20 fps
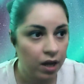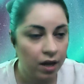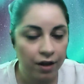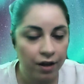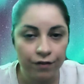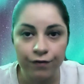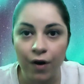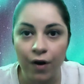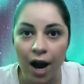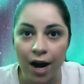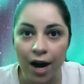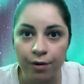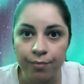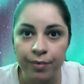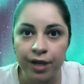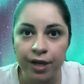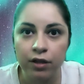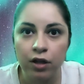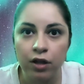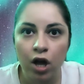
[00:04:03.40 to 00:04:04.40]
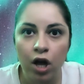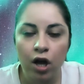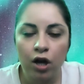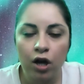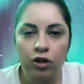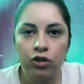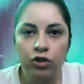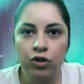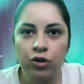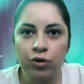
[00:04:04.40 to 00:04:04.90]
environment,
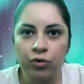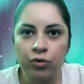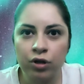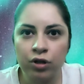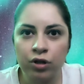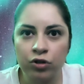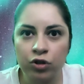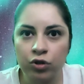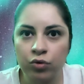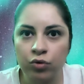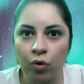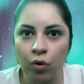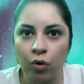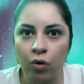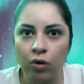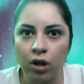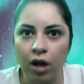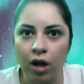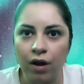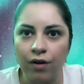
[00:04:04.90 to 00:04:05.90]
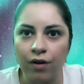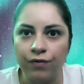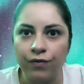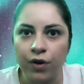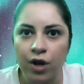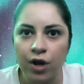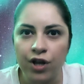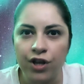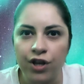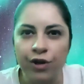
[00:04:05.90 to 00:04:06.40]
true control of
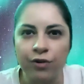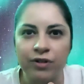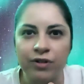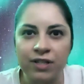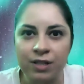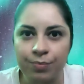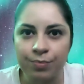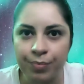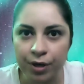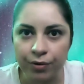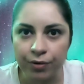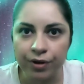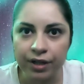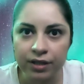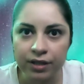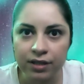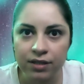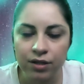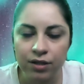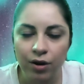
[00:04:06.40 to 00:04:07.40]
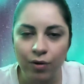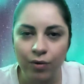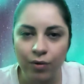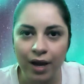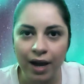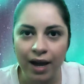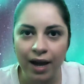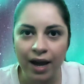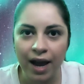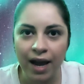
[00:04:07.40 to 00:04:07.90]
your spirit,
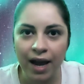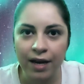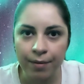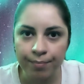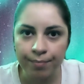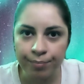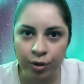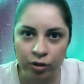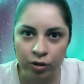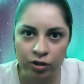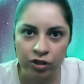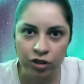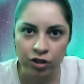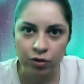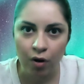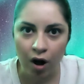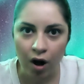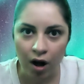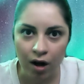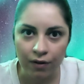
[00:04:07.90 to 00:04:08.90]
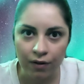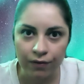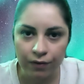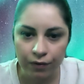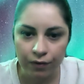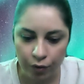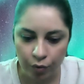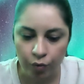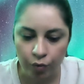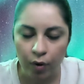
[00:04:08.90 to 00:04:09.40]
okay? And it puts you on
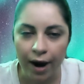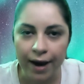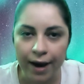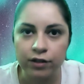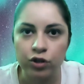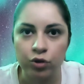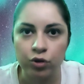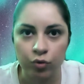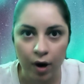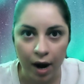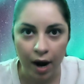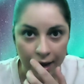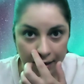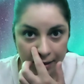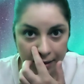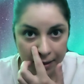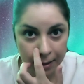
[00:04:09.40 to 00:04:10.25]
the right track.